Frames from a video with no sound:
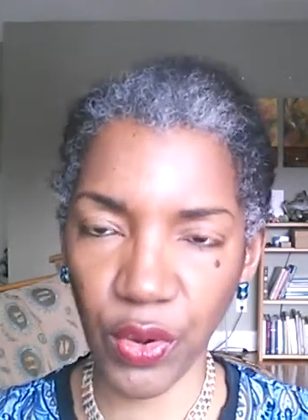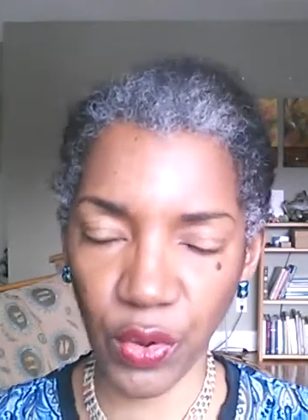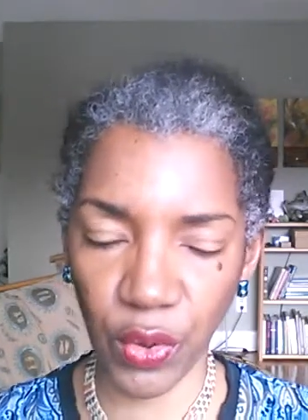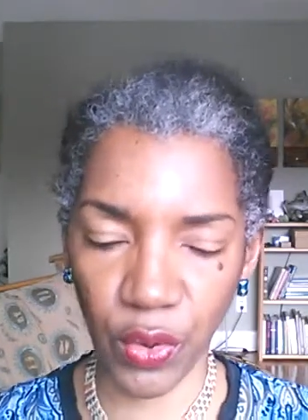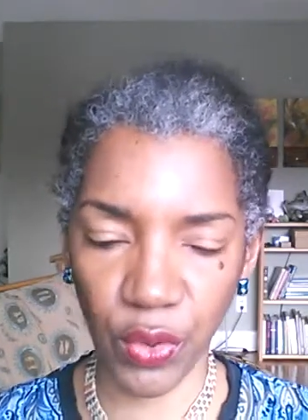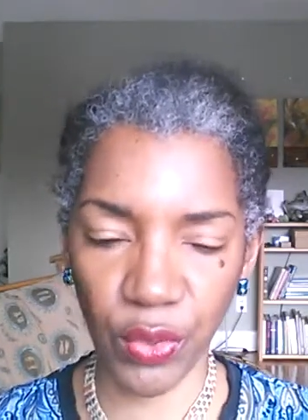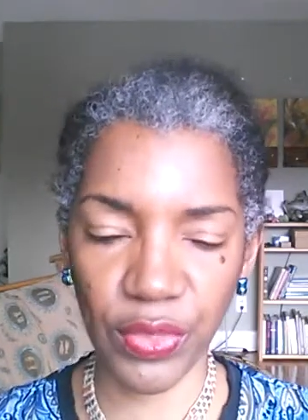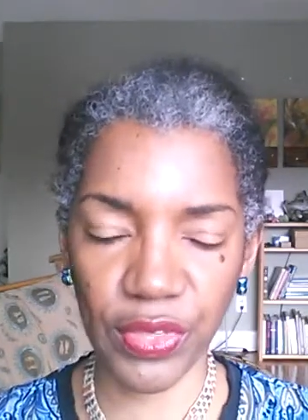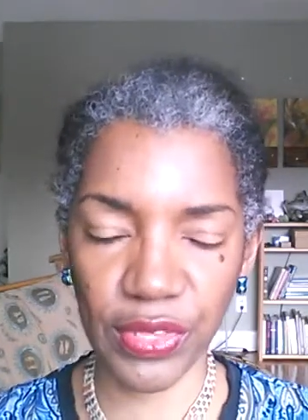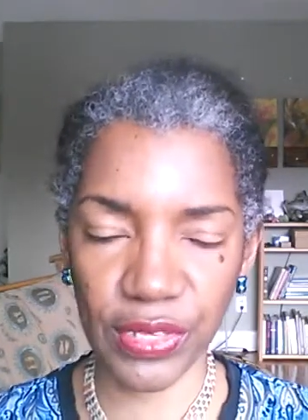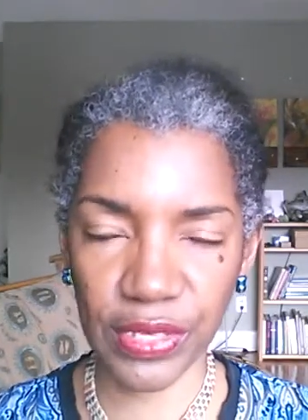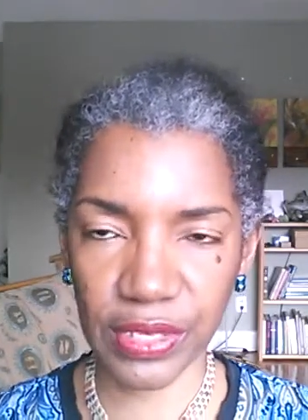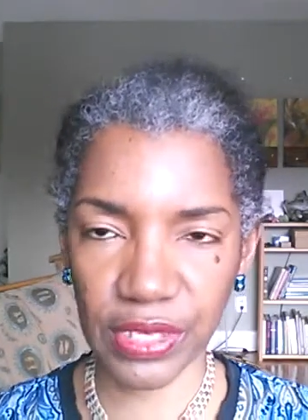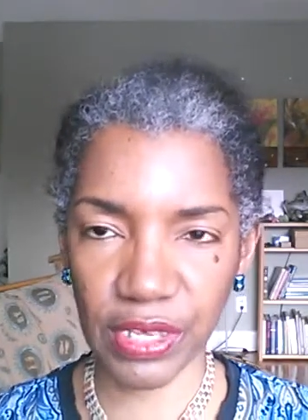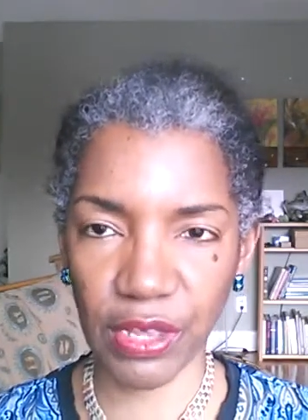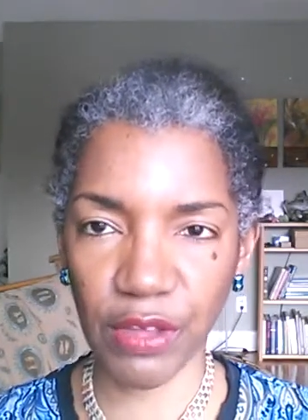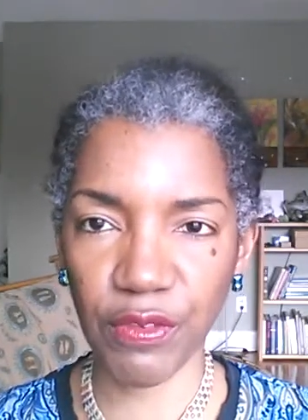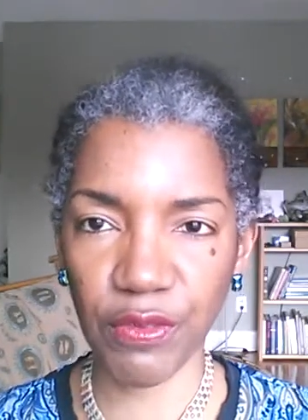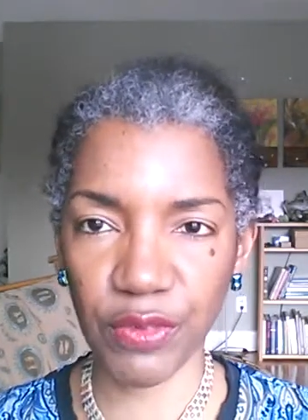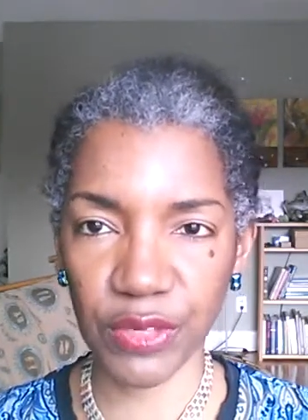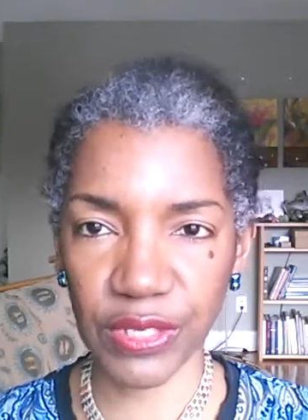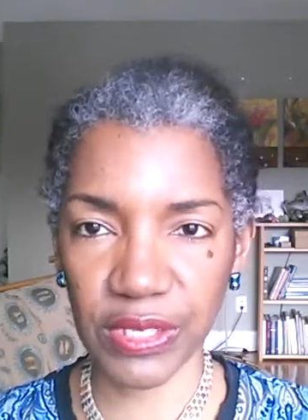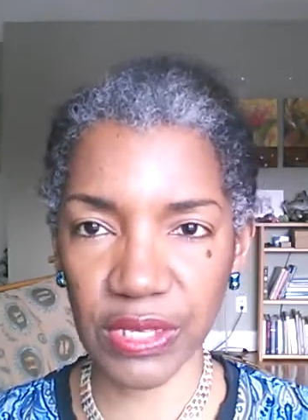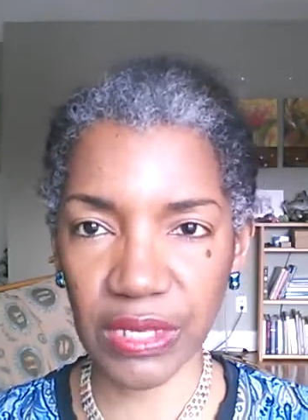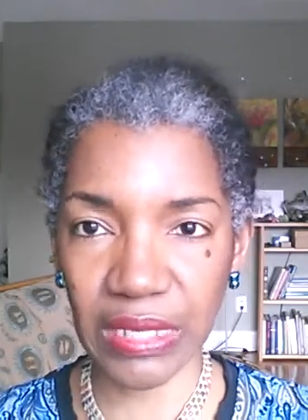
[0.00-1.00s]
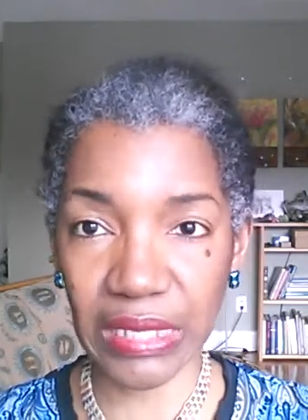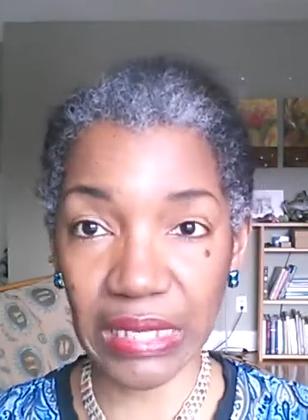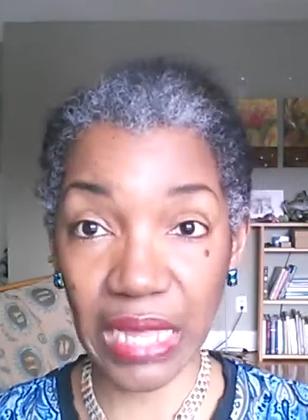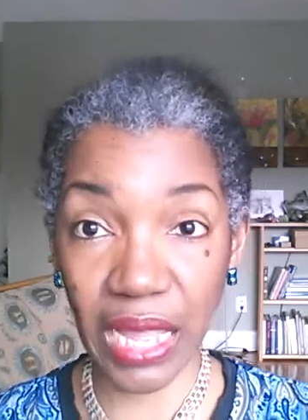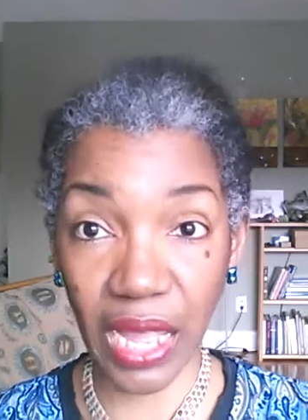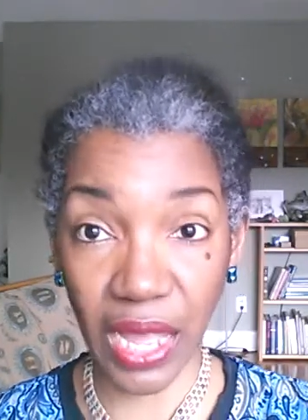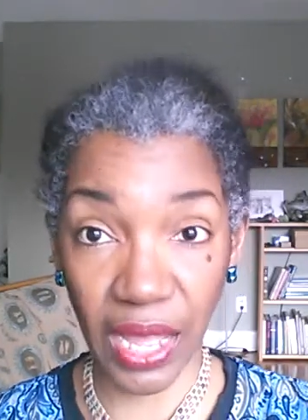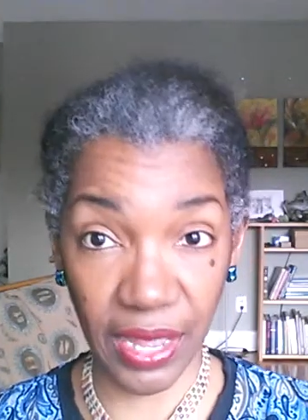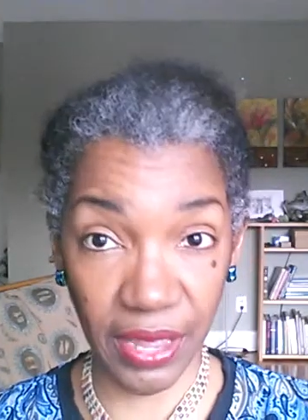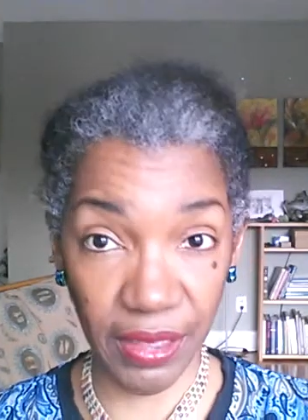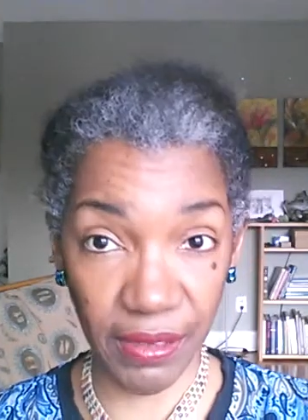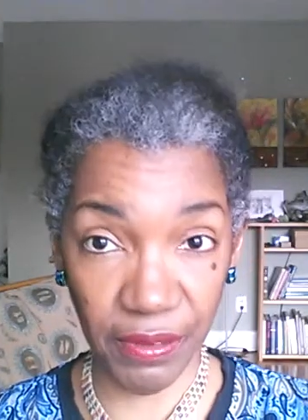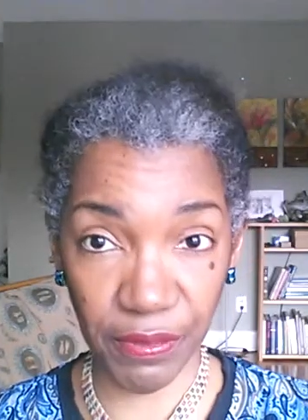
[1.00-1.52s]
earth itself was
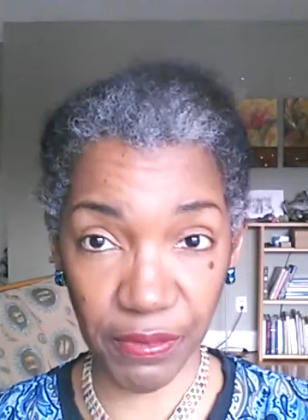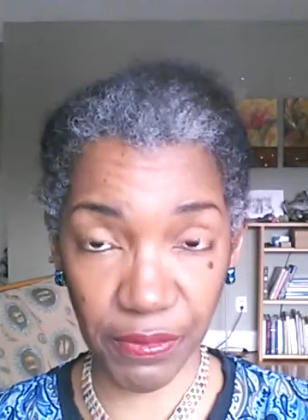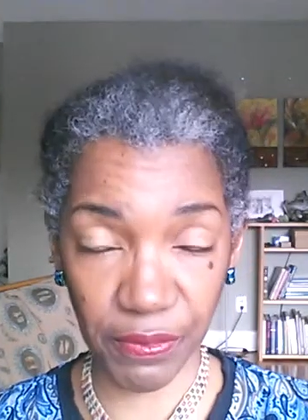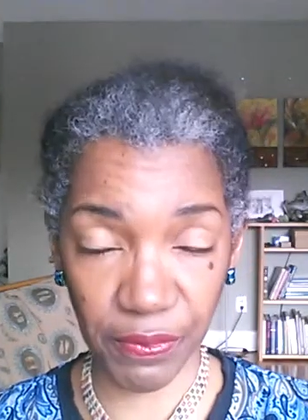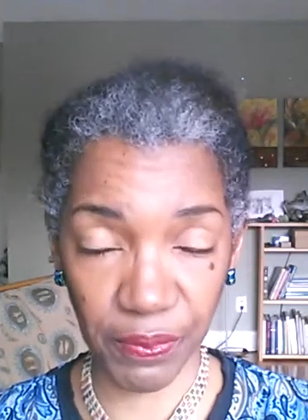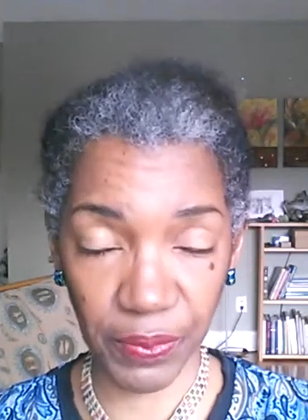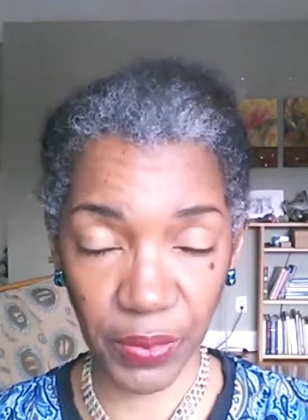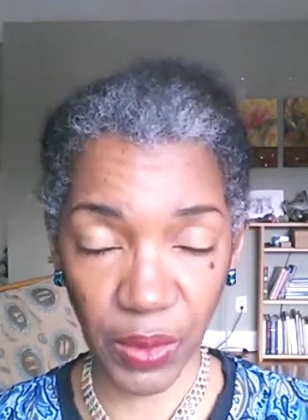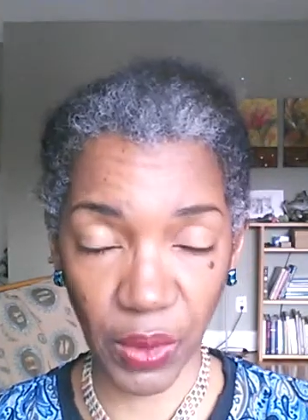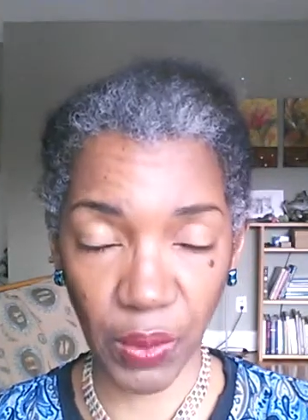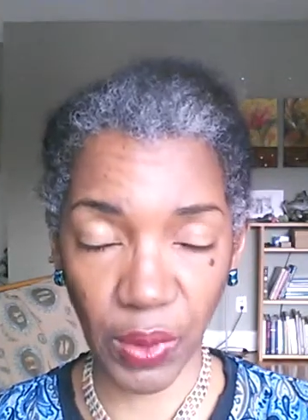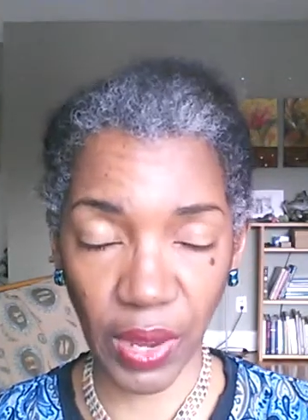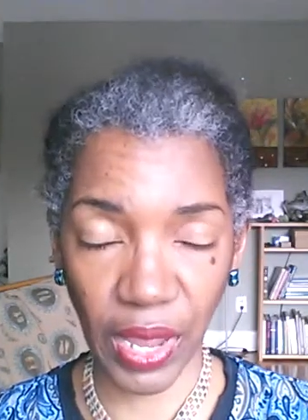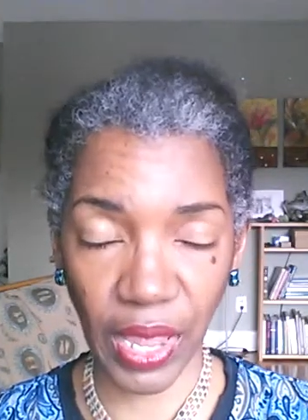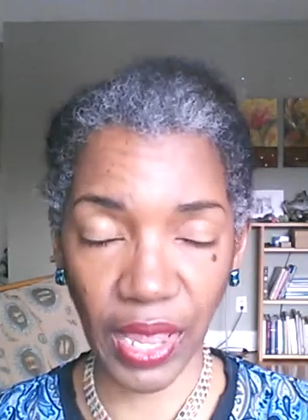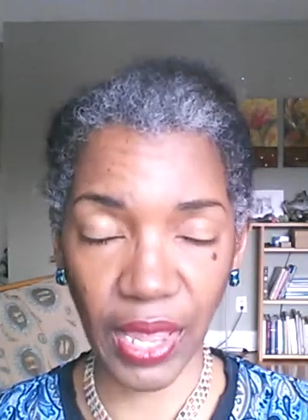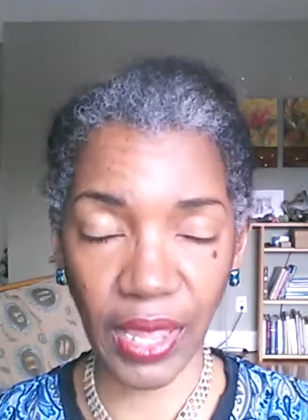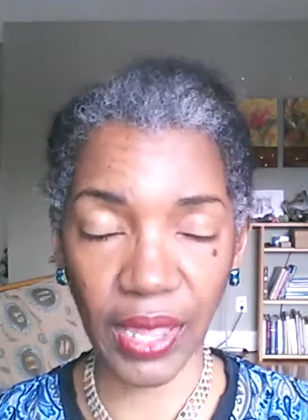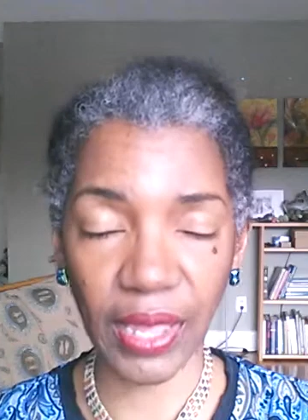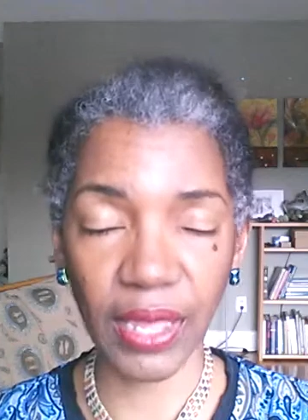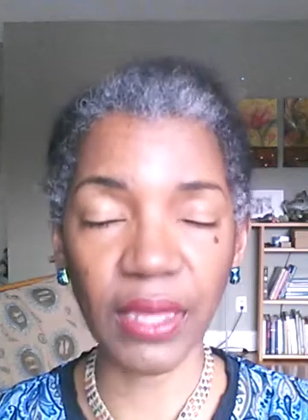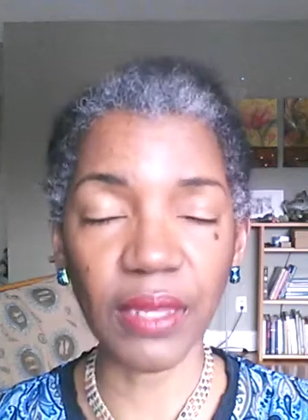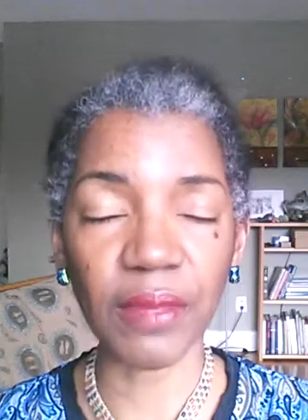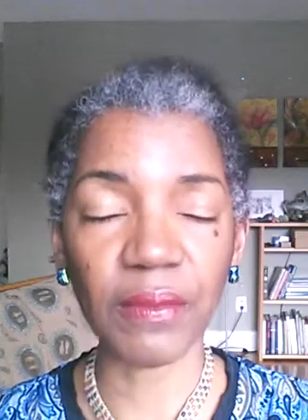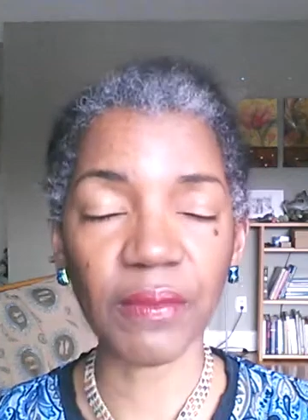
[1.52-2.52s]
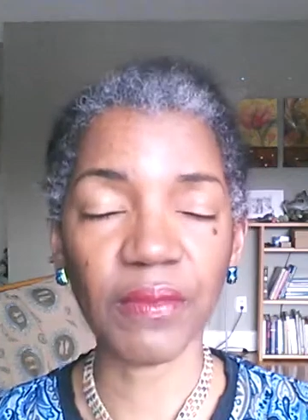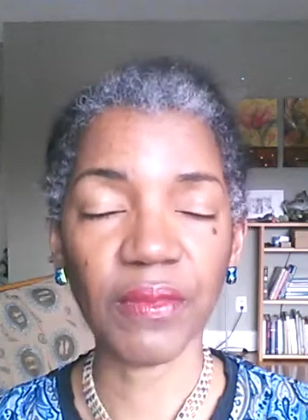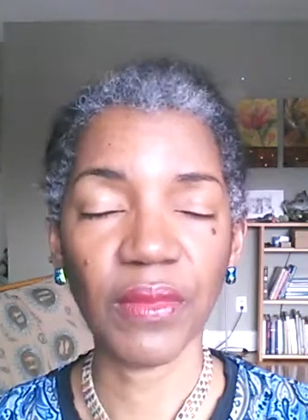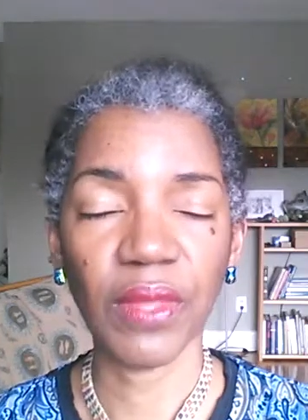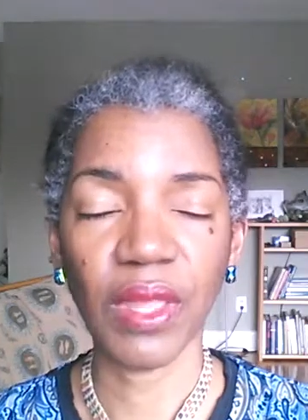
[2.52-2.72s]
alive, okay?